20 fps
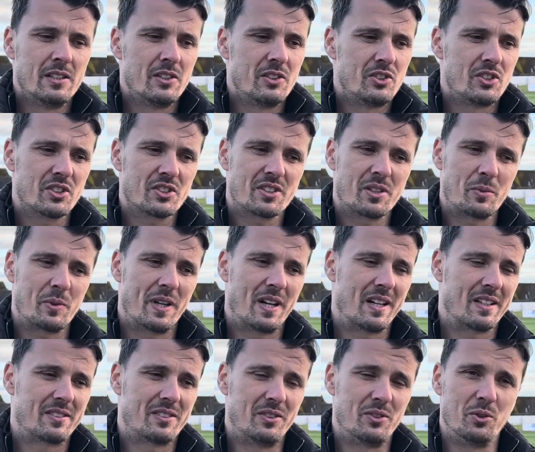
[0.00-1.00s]
Just that we
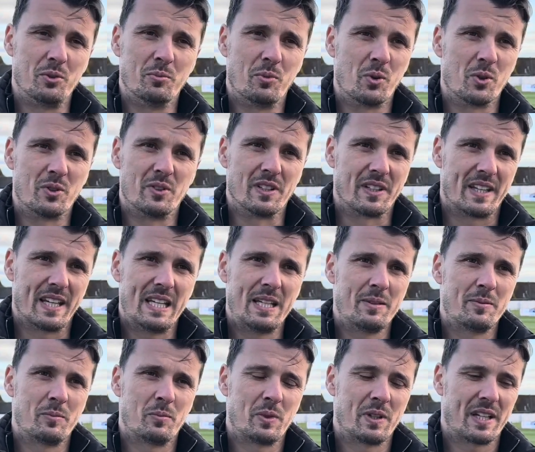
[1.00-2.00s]
had to do more in the
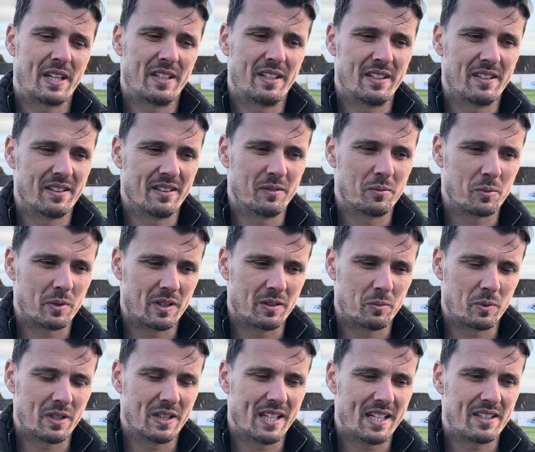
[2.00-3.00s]
game.
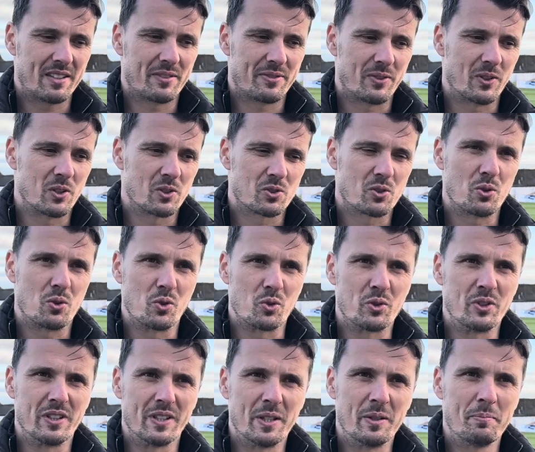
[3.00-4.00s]
We let the first goal
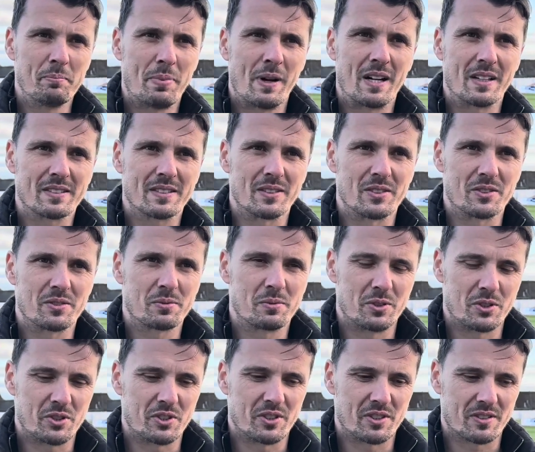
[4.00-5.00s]
really impact us,
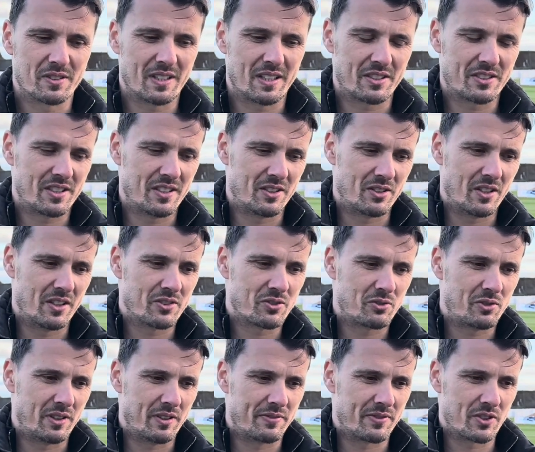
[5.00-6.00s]
which is, like I said, that's
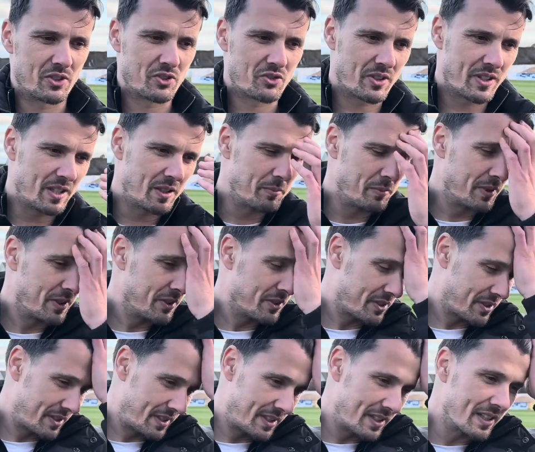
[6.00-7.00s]
really frustrating, because
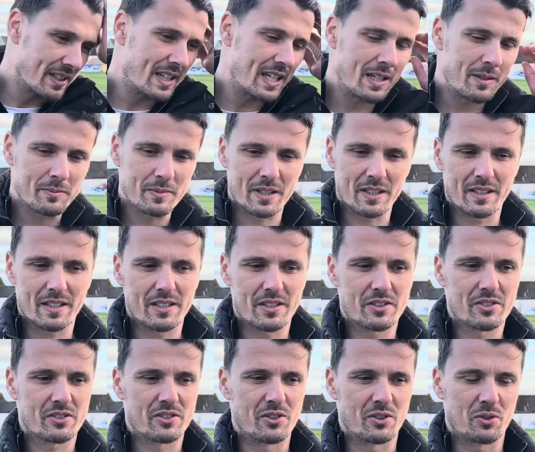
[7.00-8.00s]
in a game like
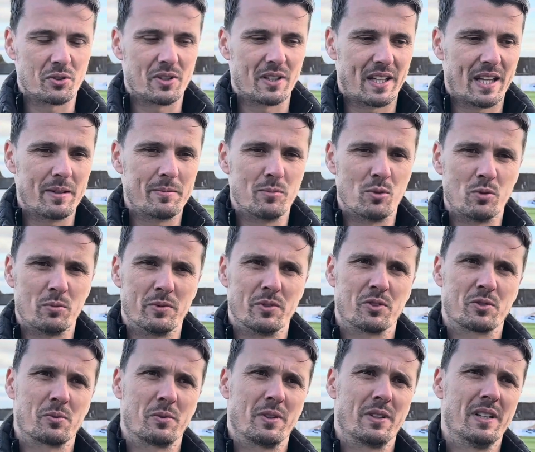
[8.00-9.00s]
this, you're going to get
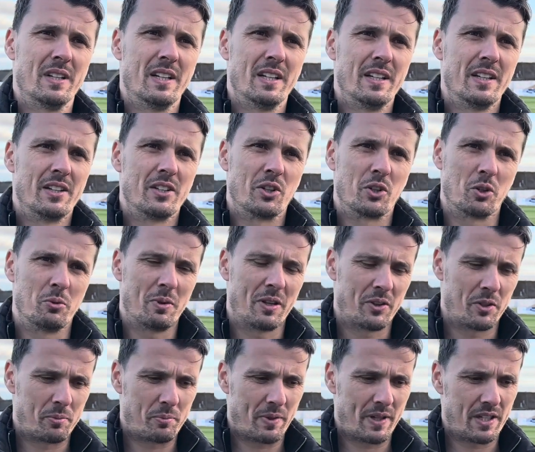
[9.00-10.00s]
moments where you're going to be
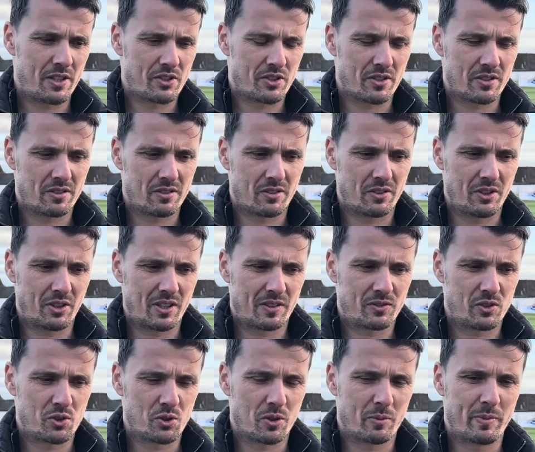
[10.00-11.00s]
under pressure, or you're going to have
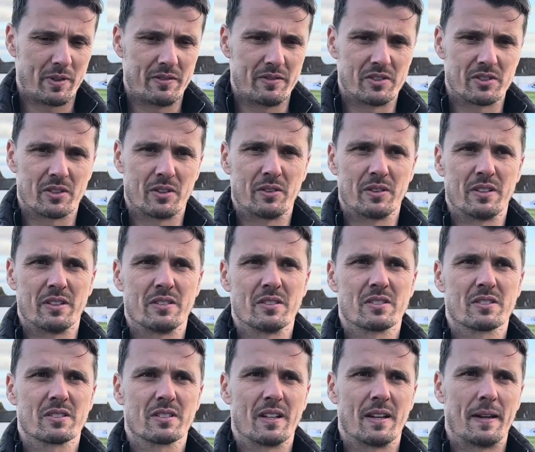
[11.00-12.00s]
to show a bit of
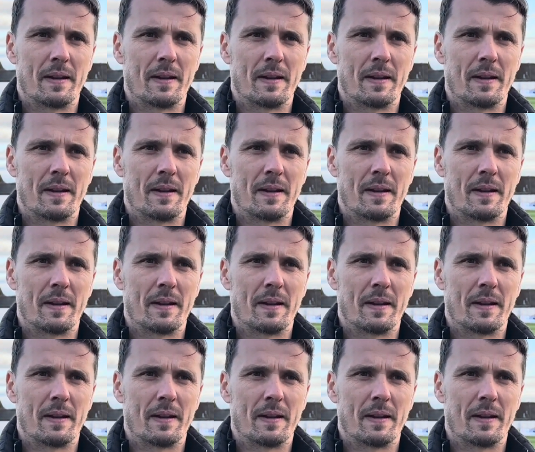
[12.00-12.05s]
resilience,